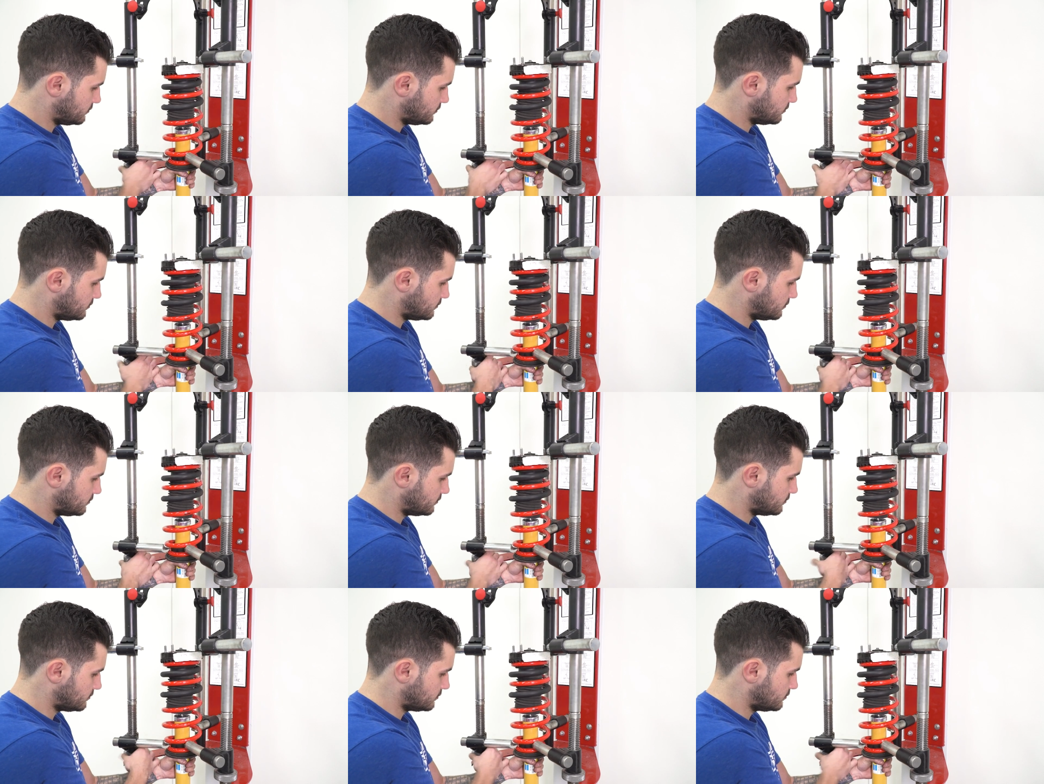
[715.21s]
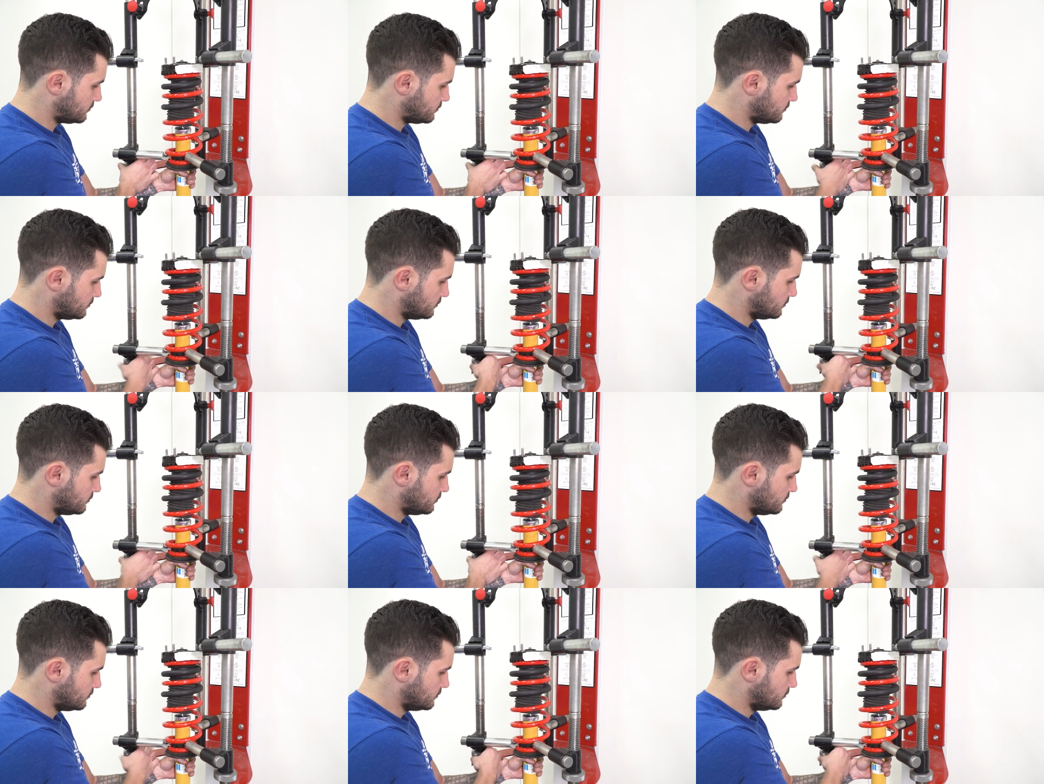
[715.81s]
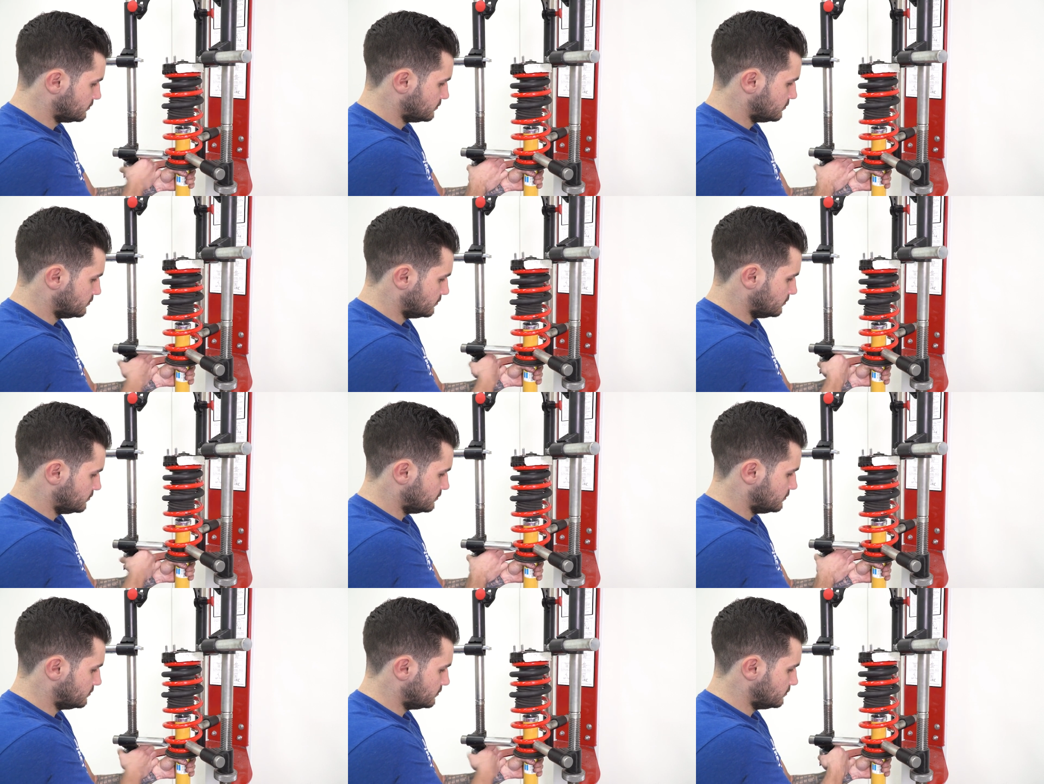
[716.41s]

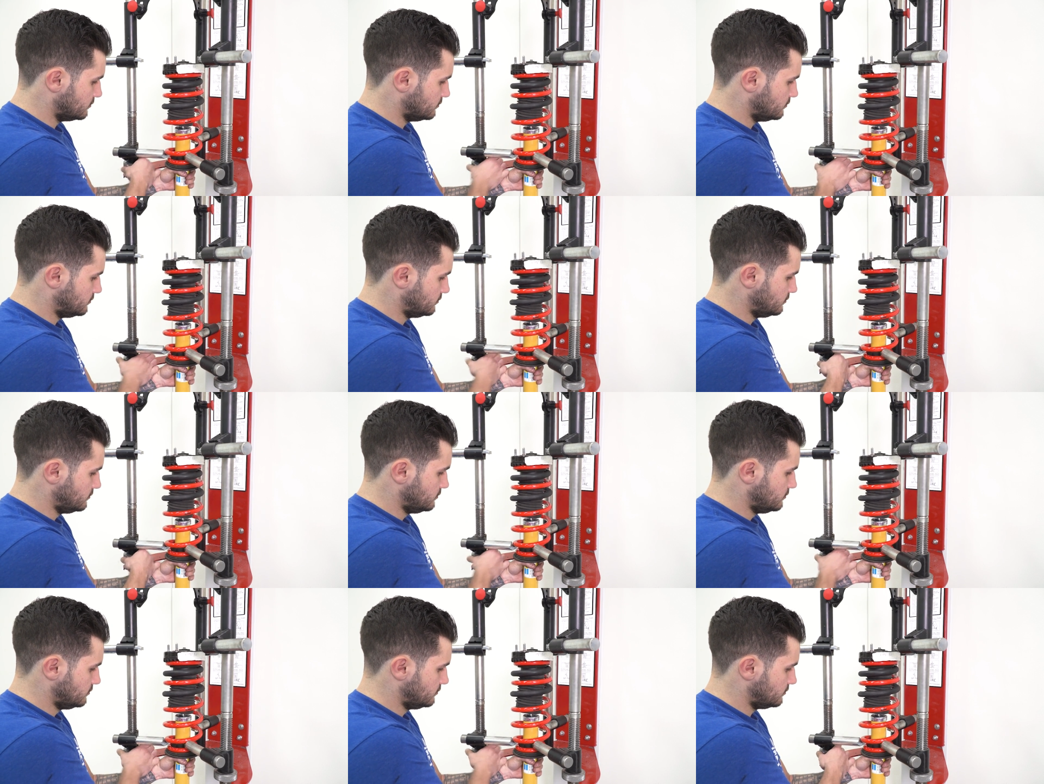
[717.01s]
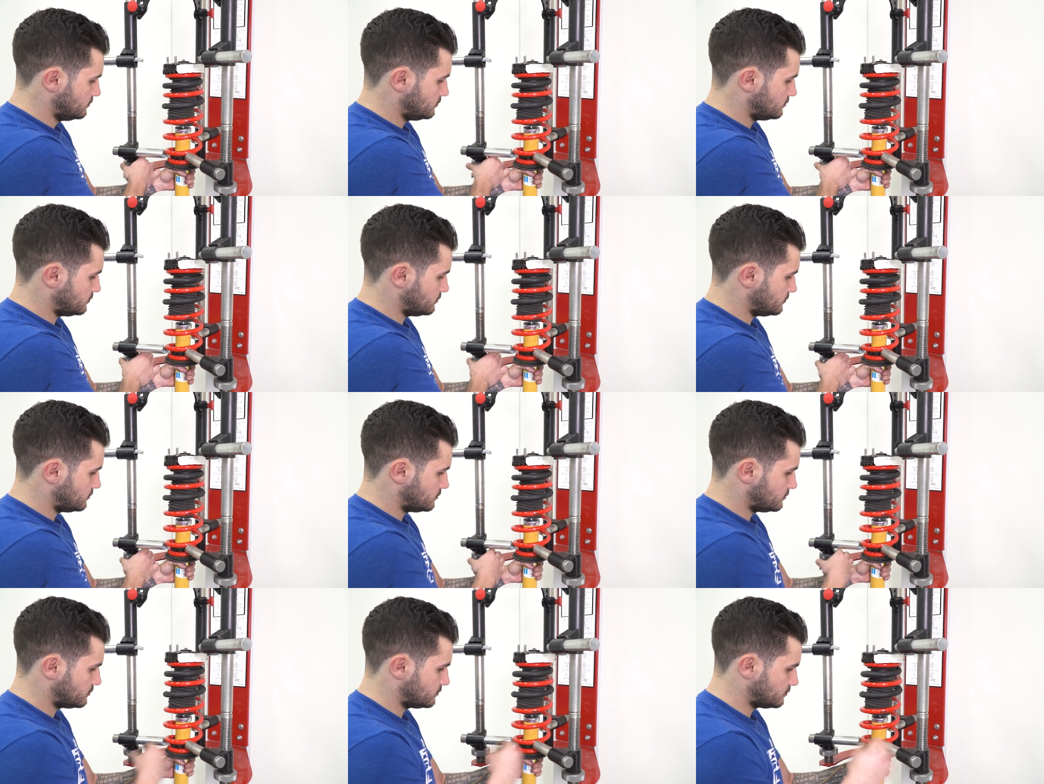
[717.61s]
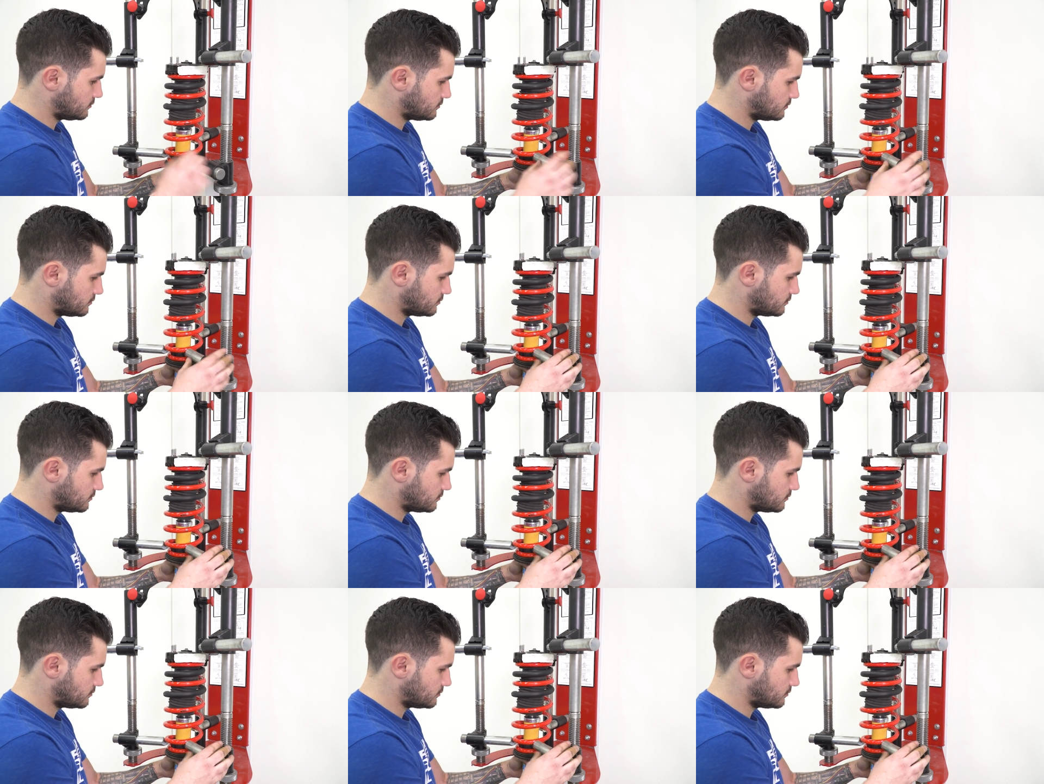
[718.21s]
No one is speaking in this clip.